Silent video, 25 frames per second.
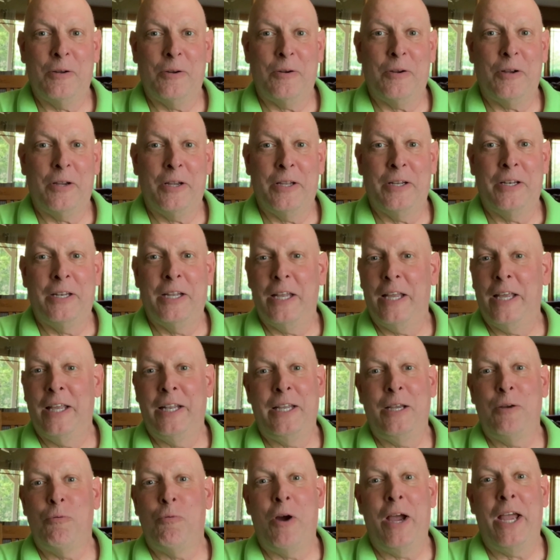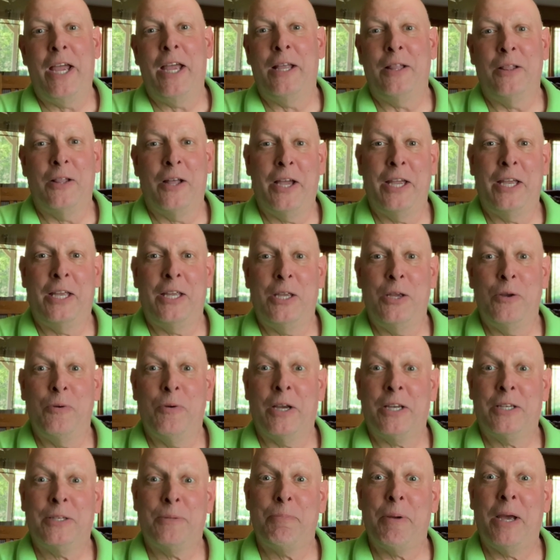in any way like you
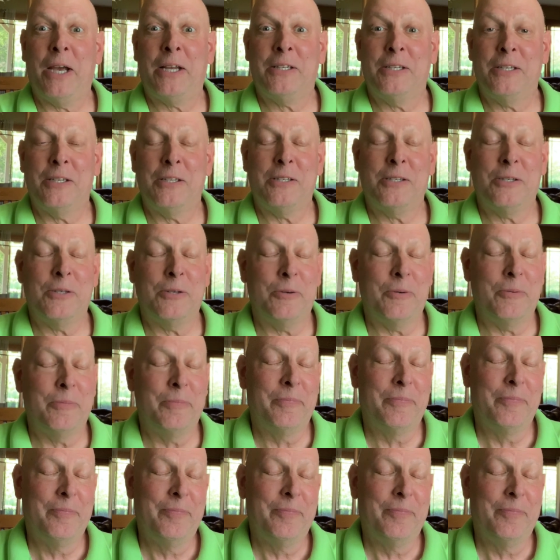expect it to.